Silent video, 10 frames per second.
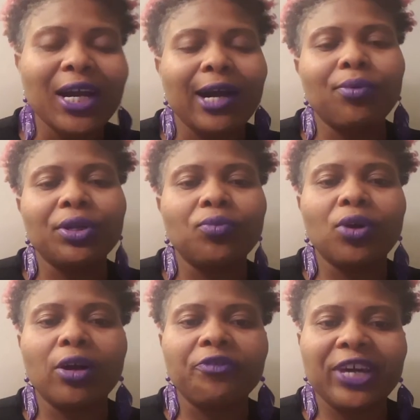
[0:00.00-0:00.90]
I want to
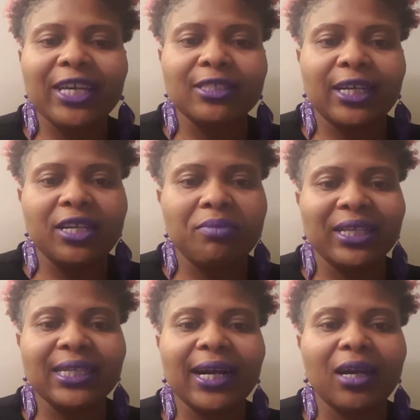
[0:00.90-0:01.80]
walk fast. I need
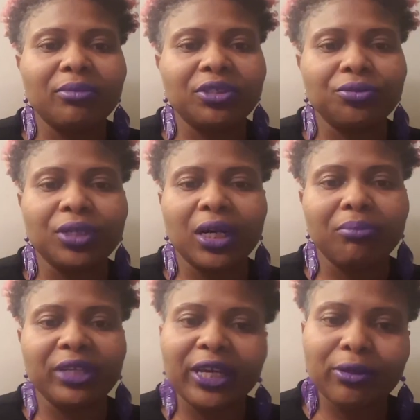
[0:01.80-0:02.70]
my time to
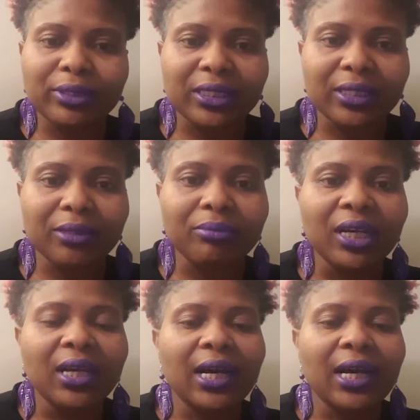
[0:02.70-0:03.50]
come down some.